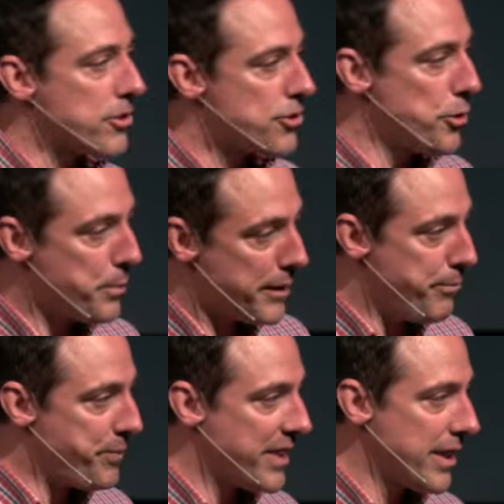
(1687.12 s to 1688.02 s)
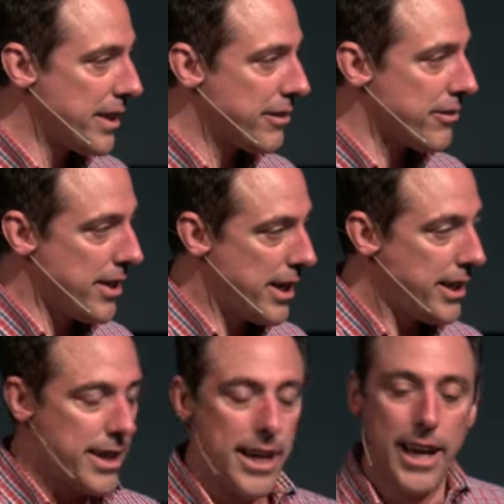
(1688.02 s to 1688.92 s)
stupid, right?
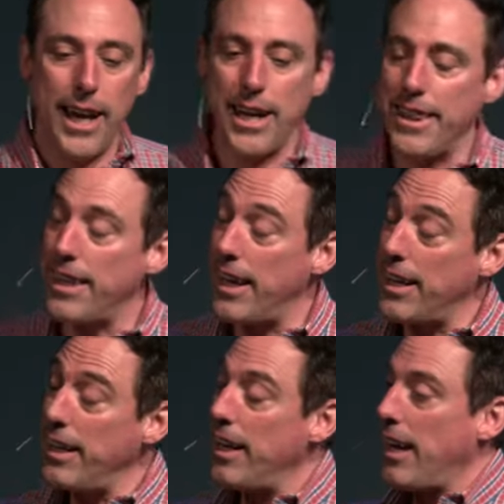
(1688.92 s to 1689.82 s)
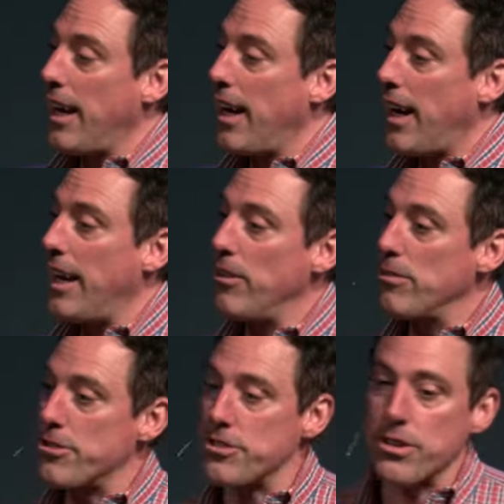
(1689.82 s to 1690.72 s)
And then I don't
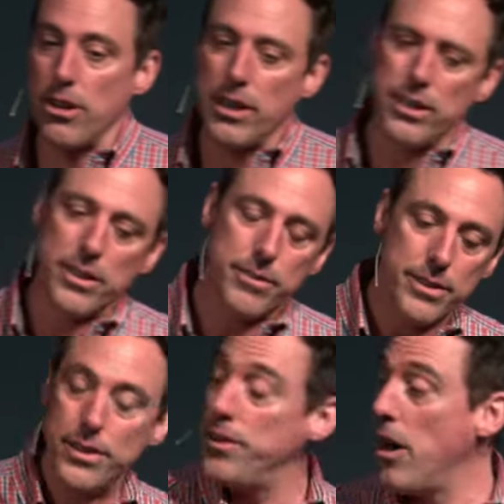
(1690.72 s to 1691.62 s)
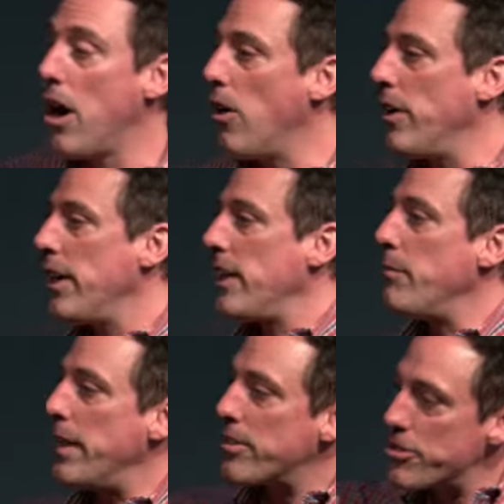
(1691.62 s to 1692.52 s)
just go here. No, he
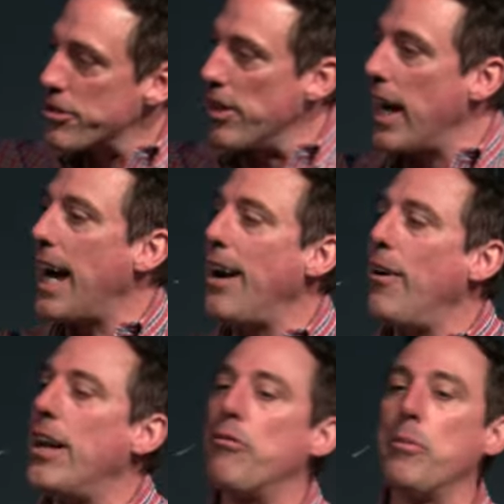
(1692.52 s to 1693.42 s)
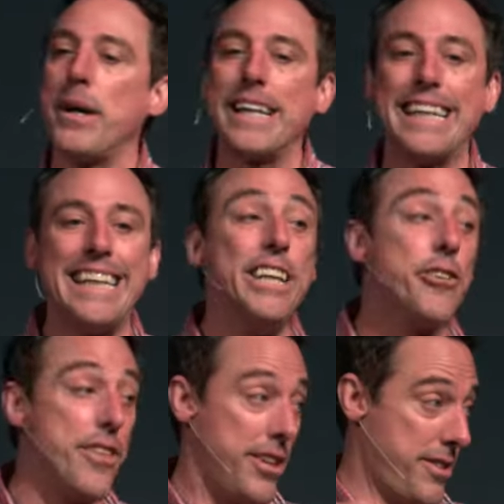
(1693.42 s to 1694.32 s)
makes sure, I want everybody to hear
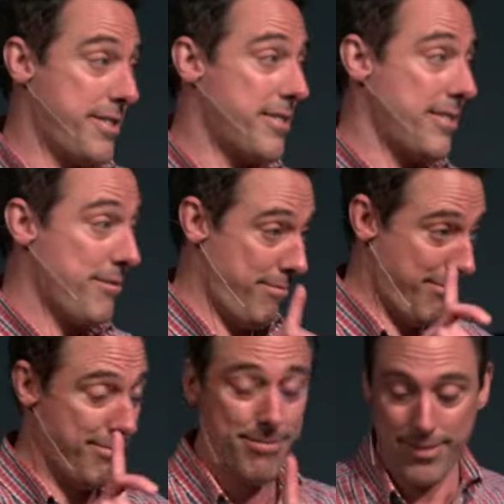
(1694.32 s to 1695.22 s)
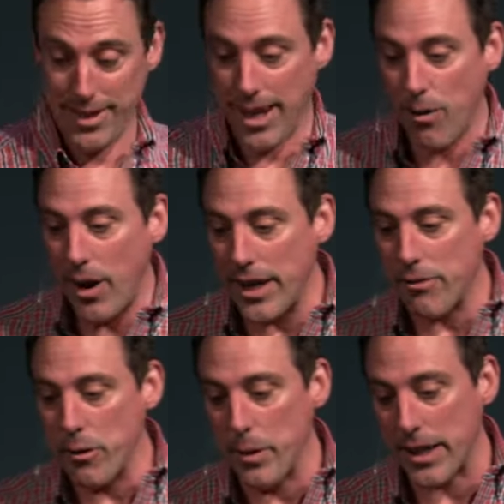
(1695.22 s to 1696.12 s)
this. I want
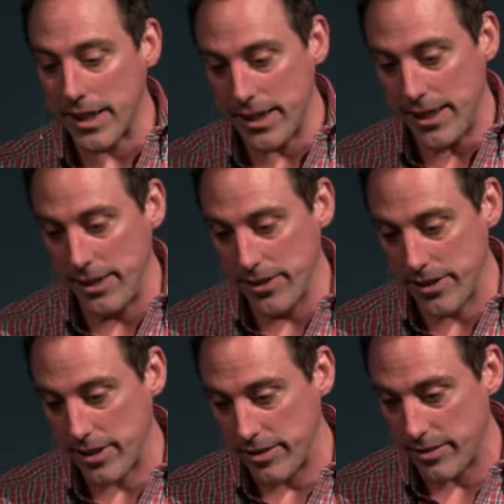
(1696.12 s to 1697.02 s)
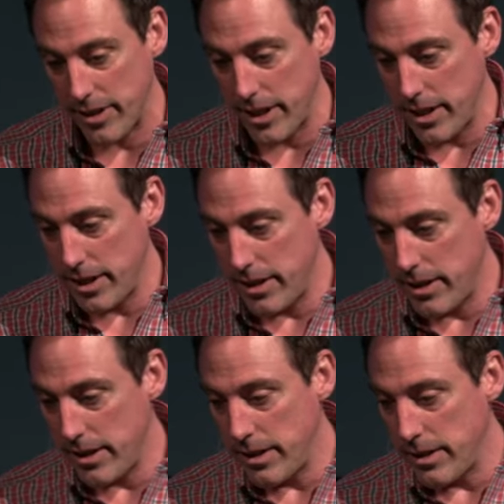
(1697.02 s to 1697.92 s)
everybody to hear this.
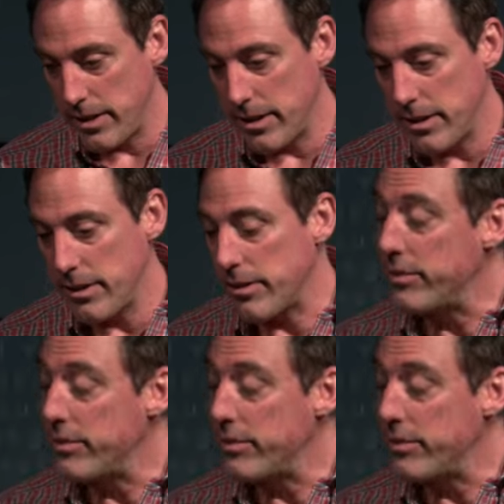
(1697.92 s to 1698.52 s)
He